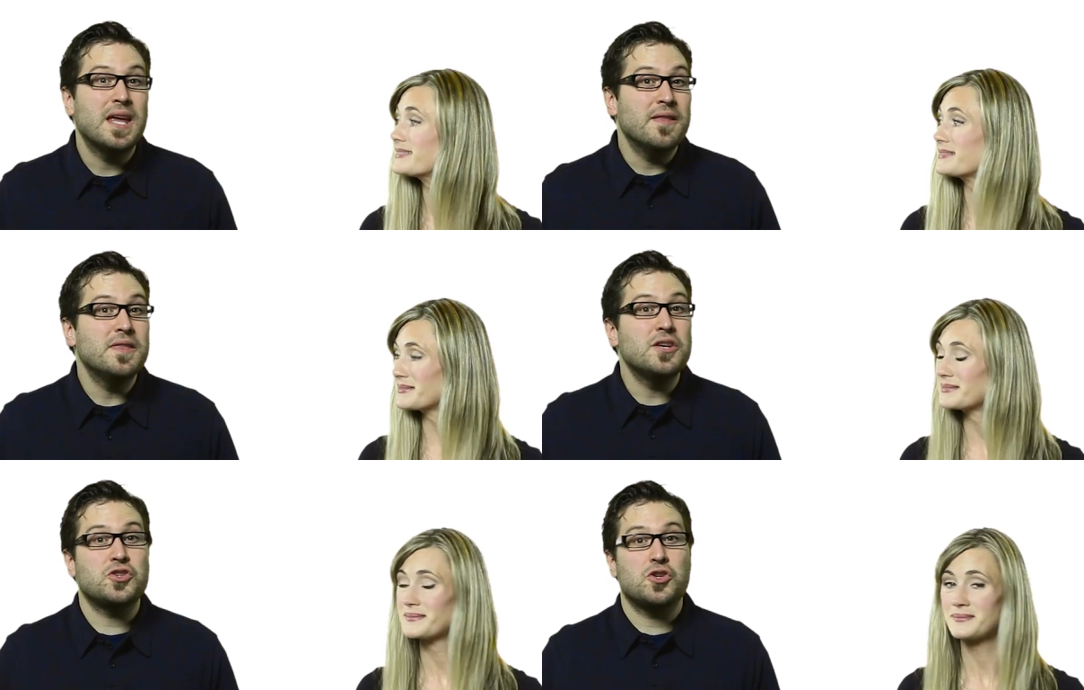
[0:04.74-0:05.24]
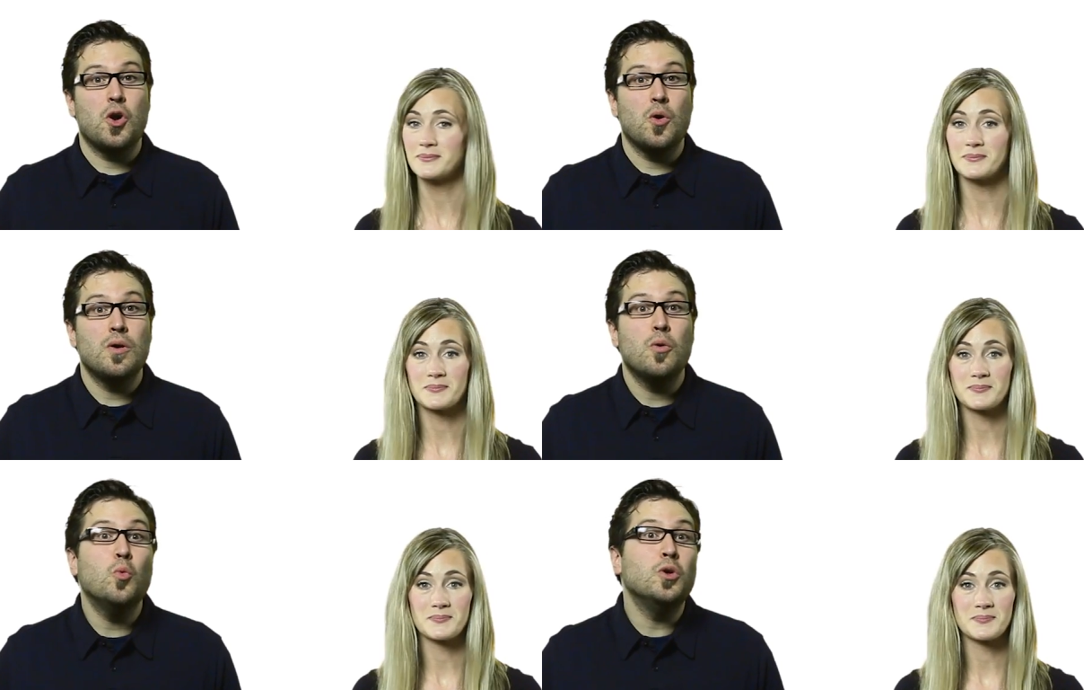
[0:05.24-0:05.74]
Speaker 1: In this show,
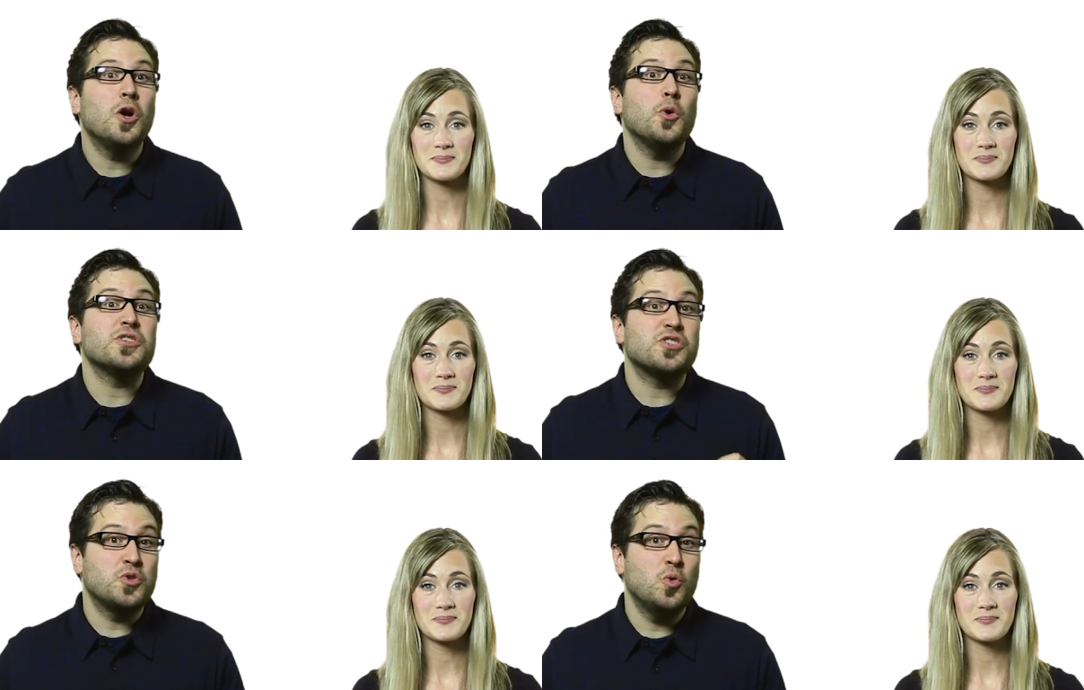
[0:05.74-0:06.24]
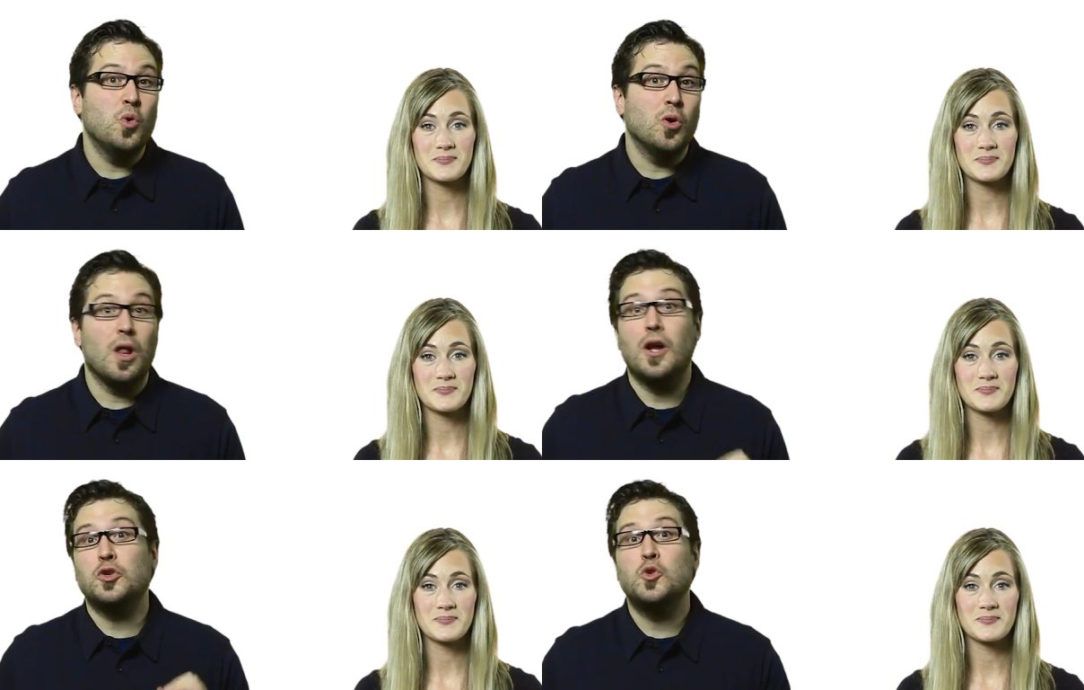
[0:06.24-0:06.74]
we'll go to school
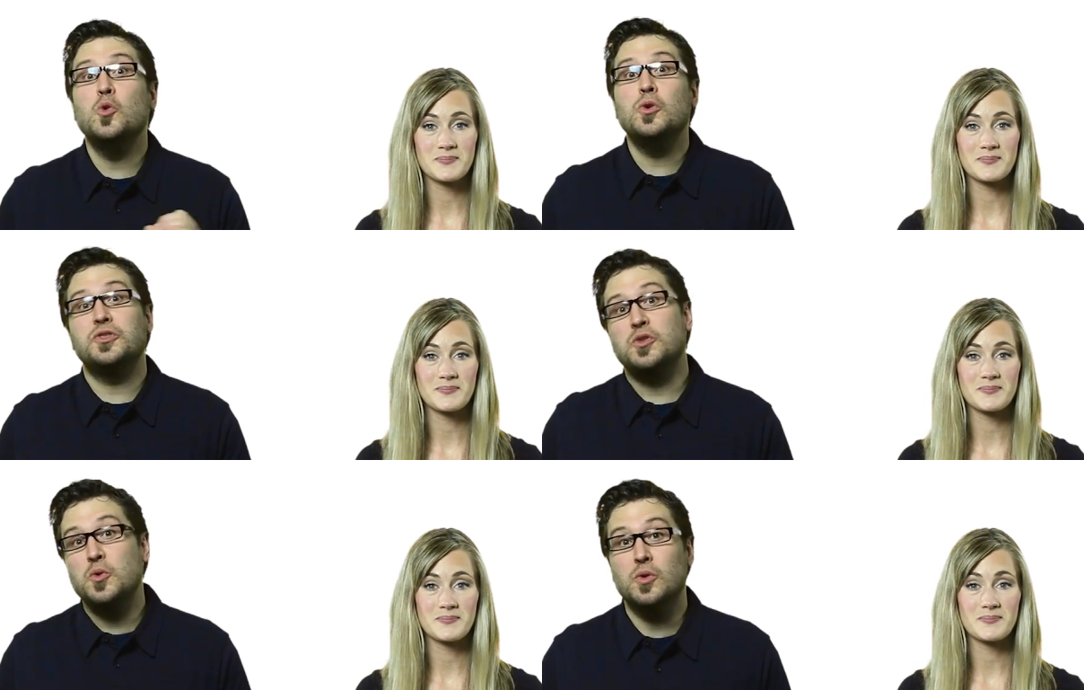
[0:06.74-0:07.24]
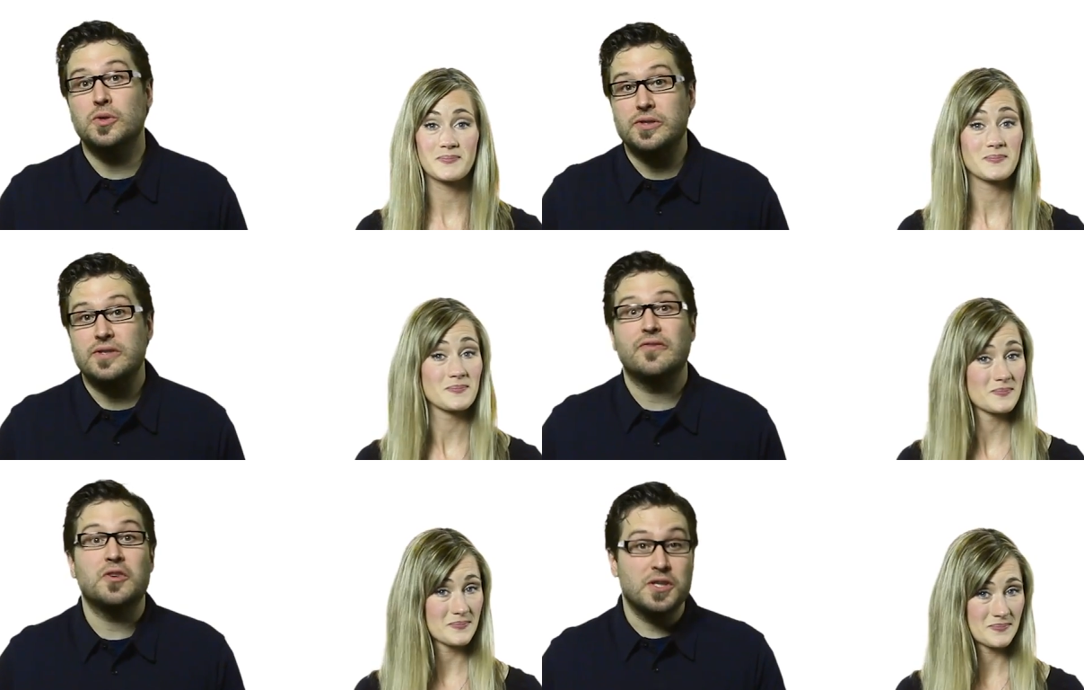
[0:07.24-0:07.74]
on cool tools
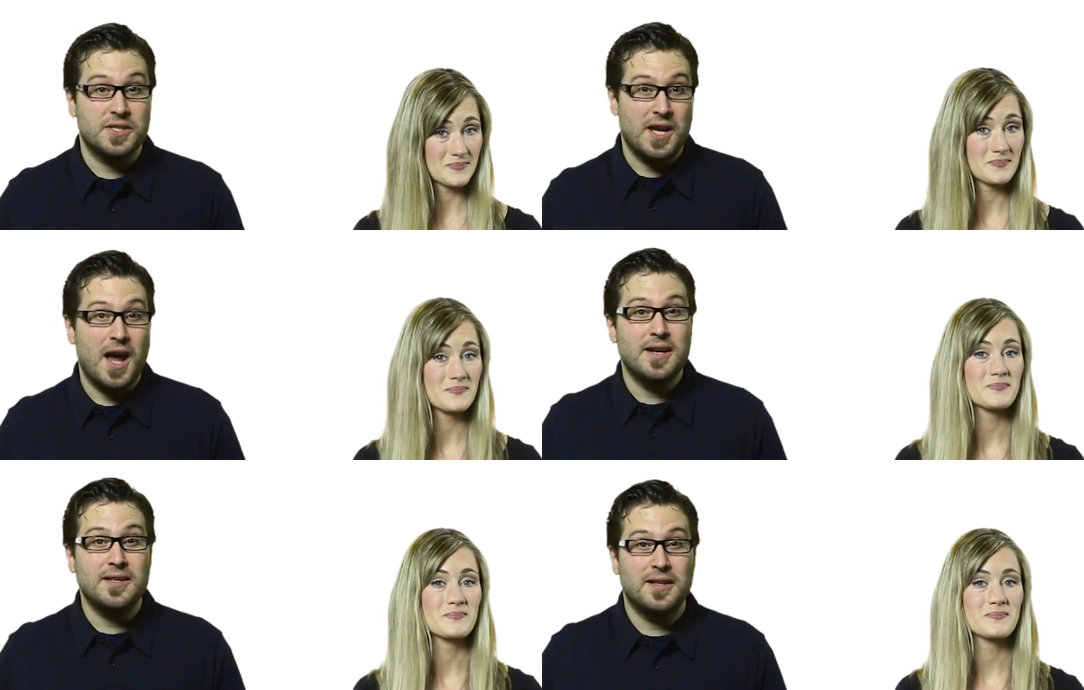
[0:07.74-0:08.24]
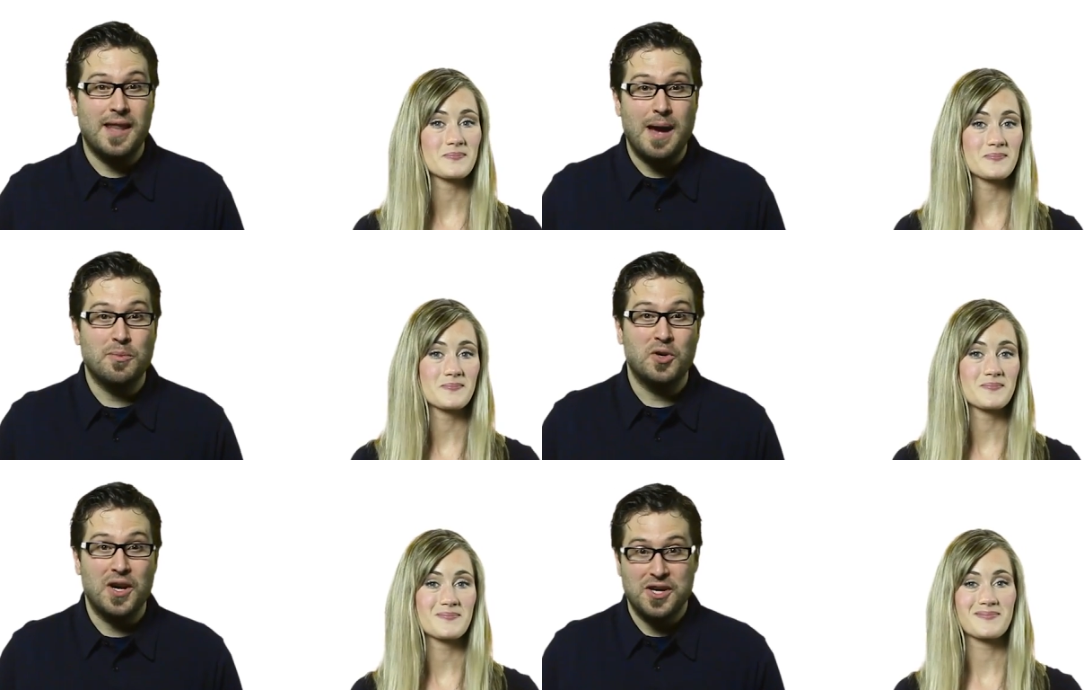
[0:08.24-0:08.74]
for design
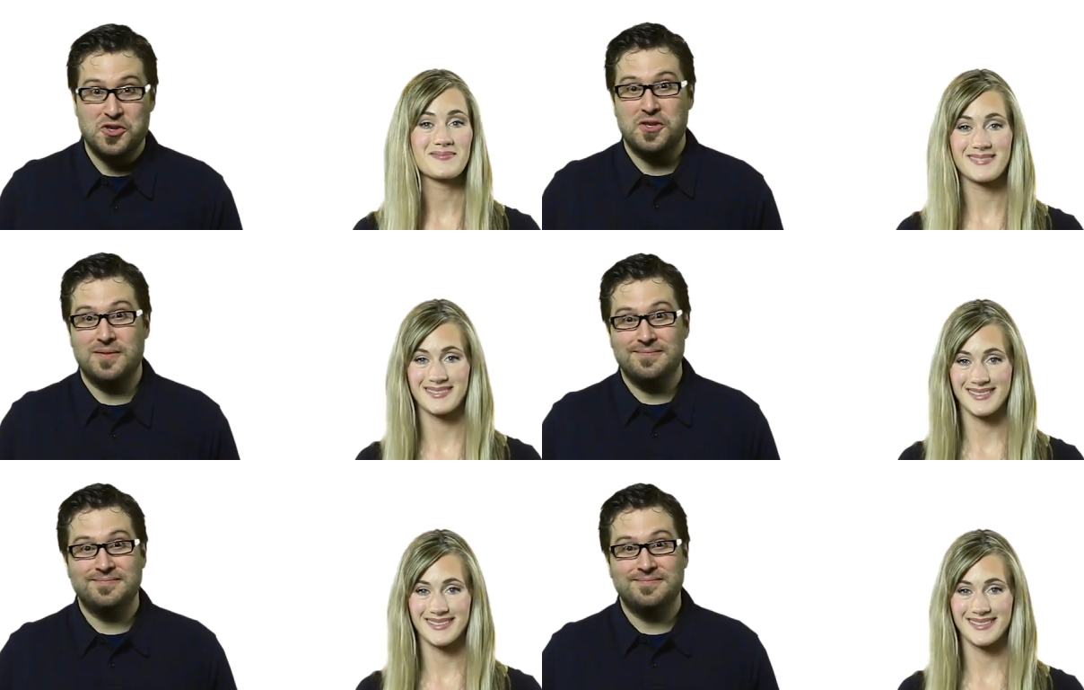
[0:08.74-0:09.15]
collaboration.